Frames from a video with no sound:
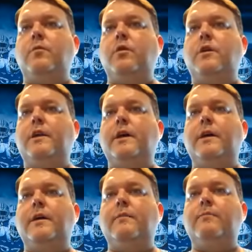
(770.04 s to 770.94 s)
we're on
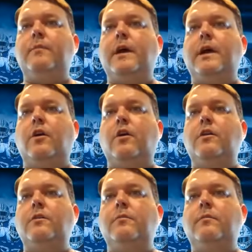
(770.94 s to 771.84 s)
to ed
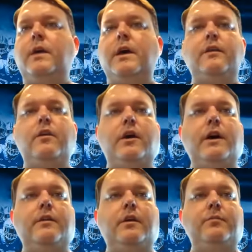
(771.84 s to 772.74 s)
hardin ed go
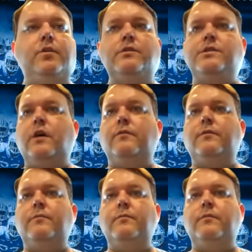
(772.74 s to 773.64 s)
ahead and unmute yourself
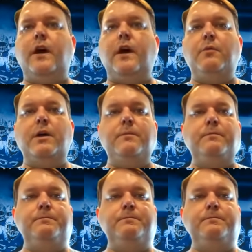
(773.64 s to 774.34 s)
and fire away